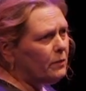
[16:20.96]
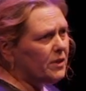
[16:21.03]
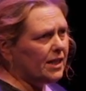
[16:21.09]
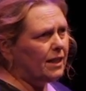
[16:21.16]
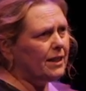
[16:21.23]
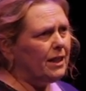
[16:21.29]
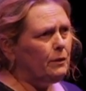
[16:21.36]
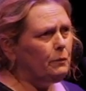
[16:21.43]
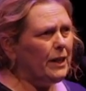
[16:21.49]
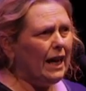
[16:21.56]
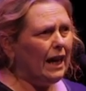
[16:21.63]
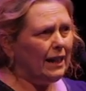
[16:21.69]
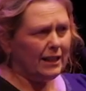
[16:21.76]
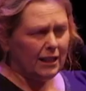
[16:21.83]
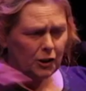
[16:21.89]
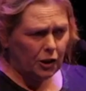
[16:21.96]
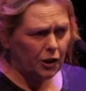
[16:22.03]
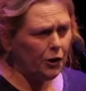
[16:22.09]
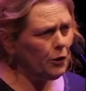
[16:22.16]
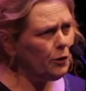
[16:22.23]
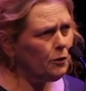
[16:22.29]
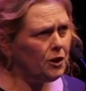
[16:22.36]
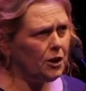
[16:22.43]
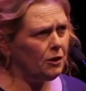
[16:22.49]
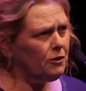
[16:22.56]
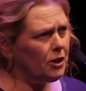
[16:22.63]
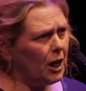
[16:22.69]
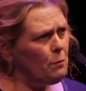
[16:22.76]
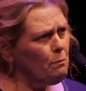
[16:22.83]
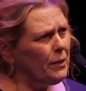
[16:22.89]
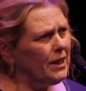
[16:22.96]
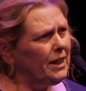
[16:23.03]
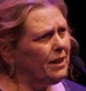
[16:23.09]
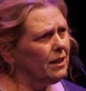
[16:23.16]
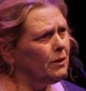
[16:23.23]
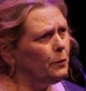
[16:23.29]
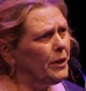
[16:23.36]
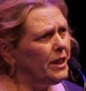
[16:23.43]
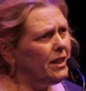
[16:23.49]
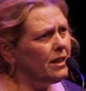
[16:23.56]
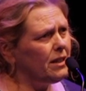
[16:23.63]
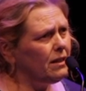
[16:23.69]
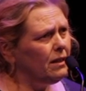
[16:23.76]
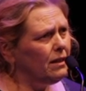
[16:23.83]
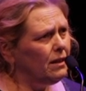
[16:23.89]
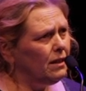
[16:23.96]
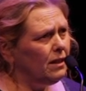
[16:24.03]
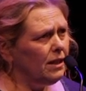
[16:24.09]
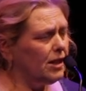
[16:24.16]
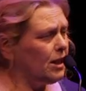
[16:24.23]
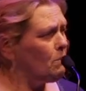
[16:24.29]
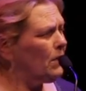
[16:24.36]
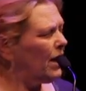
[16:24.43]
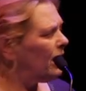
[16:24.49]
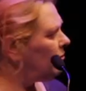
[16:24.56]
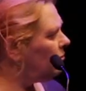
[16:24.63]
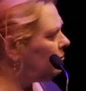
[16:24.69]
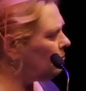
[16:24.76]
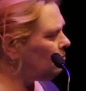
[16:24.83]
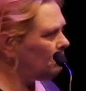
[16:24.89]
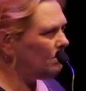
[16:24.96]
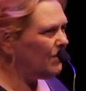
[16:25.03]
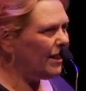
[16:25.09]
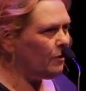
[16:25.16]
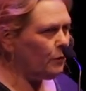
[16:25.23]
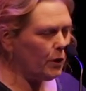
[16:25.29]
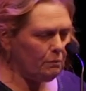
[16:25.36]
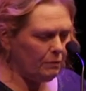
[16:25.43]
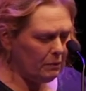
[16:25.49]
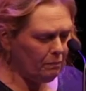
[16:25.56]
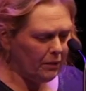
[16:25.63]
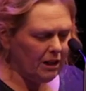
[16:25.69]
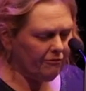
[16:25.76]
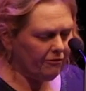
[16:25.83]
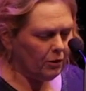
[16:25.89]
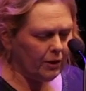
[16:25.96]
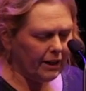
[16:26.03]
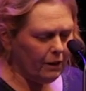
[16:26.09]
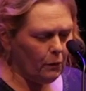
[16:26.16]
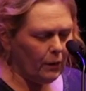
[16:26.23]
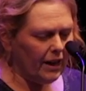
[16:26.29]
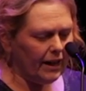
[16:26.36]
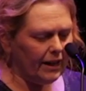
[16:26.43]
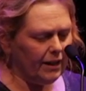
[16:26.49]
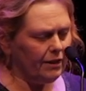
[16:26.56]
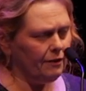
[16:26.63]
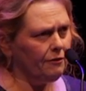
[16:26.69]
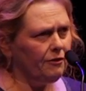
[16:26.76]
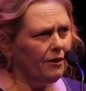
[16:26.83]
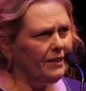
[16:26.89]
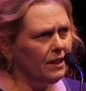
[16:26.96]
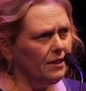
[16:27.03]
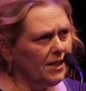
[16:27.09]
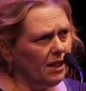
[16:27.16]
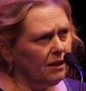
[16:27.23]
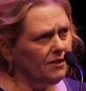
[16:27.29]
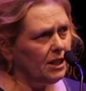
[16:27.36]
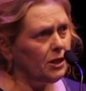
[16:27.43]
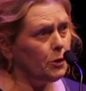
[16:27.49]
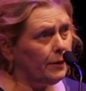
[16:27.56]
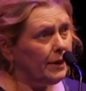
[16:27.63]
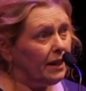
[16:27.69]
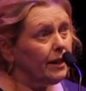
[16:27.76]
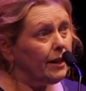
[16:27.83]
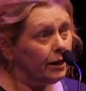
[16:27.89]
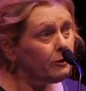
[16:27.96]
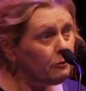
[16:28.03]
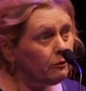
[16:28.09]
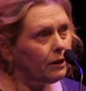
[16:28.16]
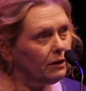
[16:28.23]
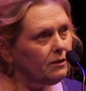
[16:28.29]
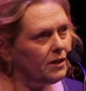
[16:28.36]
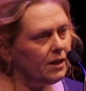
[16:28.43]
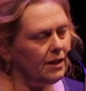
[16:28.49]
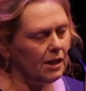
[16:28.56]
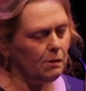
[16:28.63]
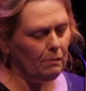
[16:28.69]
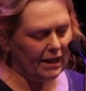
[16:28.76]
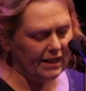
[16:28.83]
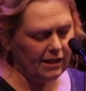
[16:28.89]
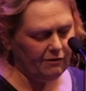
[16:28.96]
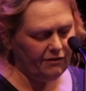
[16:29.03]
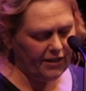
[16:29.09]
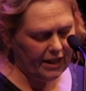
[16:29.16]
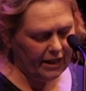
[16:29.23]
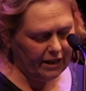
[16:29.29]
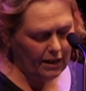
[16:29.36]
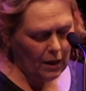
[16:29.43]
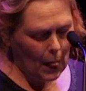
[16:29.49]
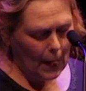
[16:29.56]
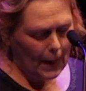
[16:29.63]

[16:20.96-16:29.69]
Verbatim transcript: Suddenly we had this huge, huge company that we'd somehow, we'd been beavering away and throwing ourselves into it, and it had grown to this massive thing.